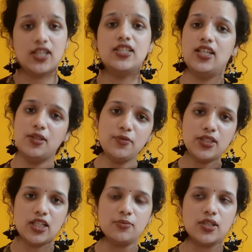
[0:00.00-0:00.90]
They live with
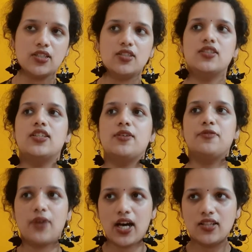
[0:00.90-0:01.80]
their mother, their
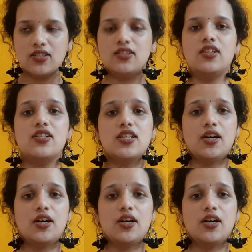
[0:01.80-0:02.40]
father is